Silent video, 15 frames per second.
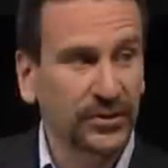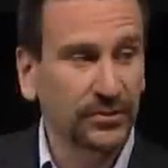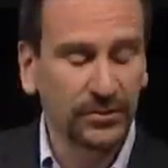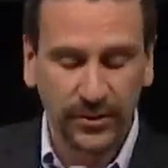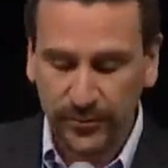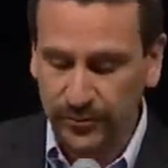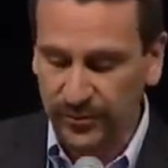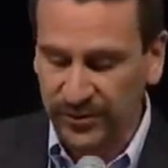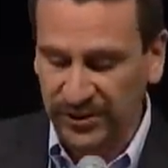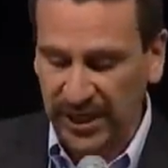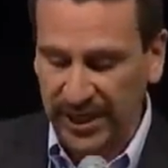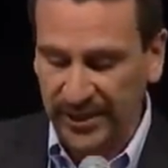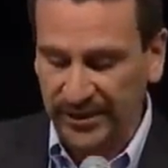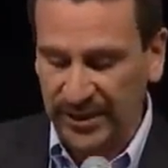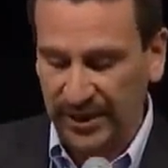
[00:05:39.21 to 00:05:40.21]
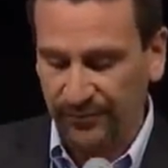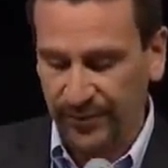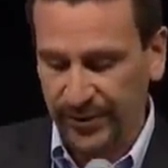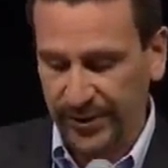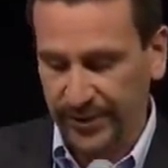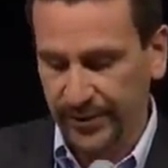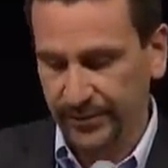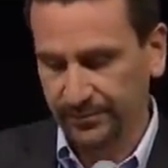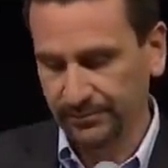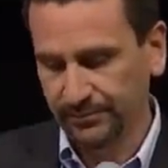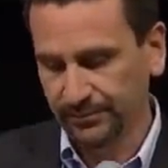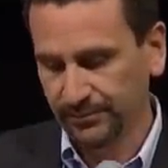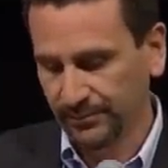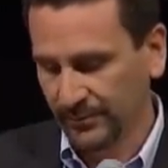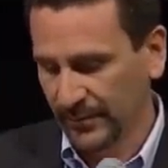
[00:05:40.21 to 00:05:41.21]
to use change every year.
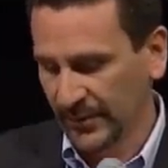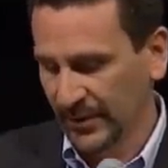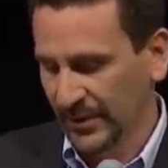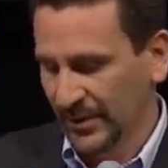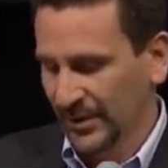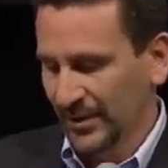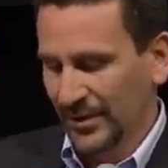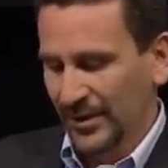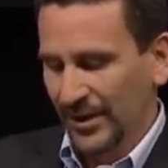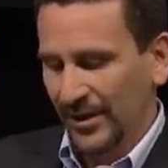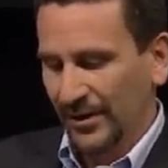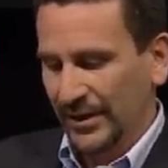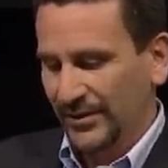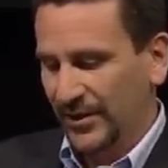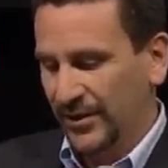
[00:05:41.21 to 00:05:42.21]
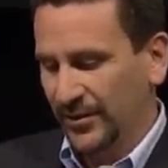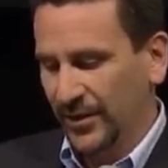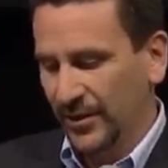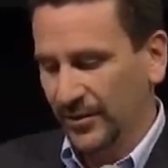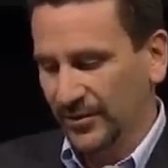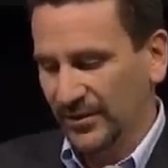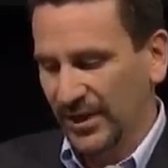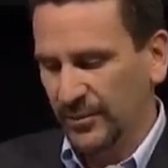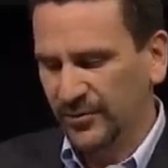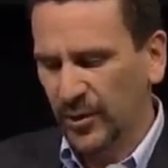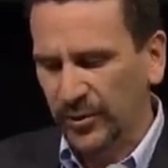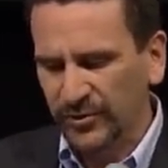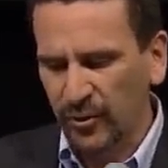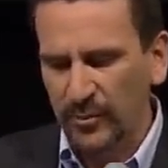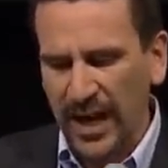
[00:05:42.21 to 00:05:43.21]
All right, so here goes. And I was
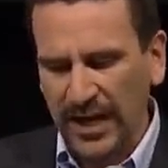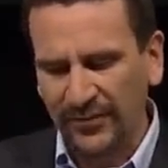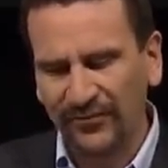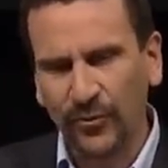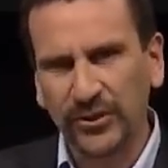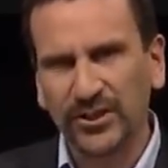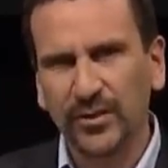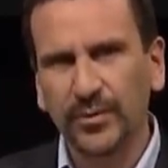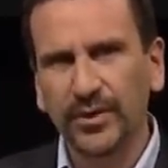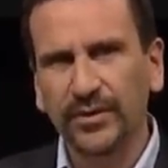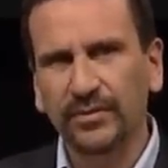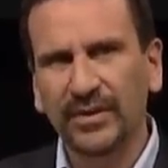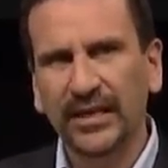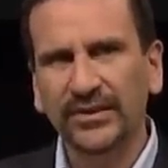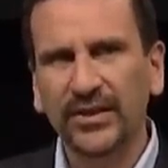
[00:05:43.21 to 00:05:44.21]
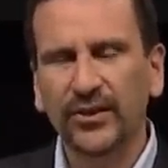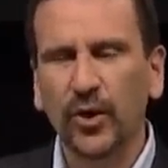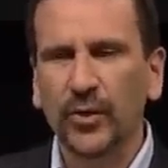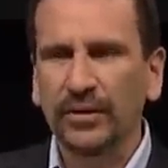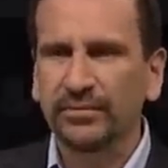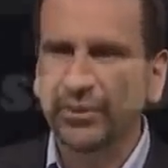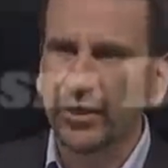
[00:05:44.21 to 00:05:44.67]
always going back and forth. Should it be things that no one ever